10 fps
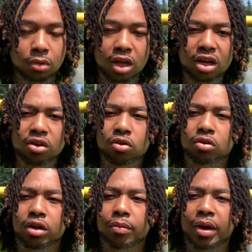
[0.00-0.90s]
I can
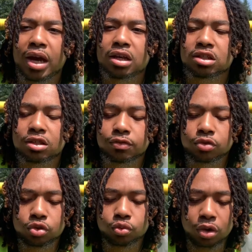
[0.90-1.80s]
only imagine if you
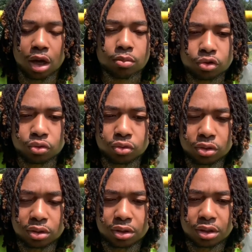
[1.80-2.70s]
do what I'm doing
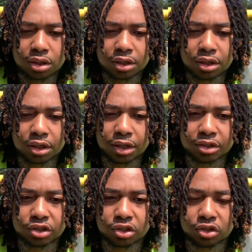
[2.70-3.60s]
and
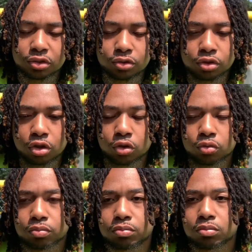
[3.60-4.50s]
just, you know,
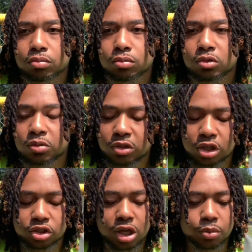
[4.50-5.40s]
sometimes
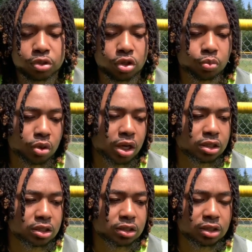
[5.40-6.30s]
you got to put your pride
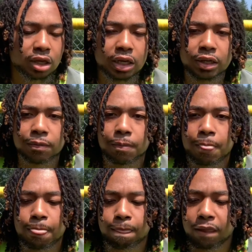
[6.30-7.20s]
to the side,
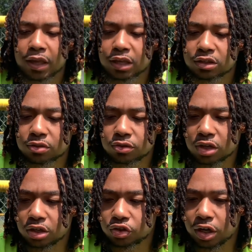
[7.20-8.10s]
and
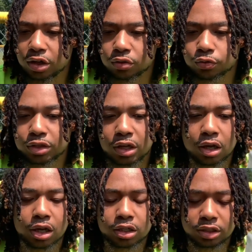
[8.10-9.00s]
sometimes you got to
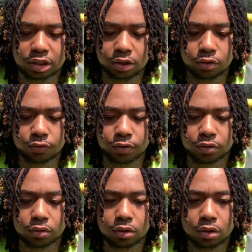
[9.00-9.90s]
realign yourself and
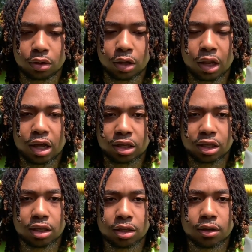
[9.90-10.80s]
lock
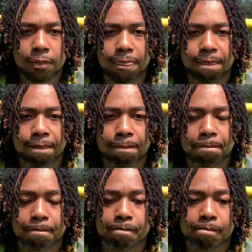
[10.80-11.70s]
in.
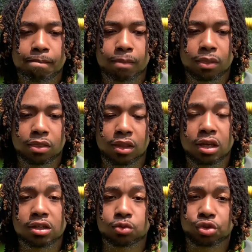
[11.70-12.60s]

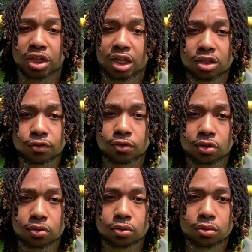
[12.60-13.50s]
Things will change for you.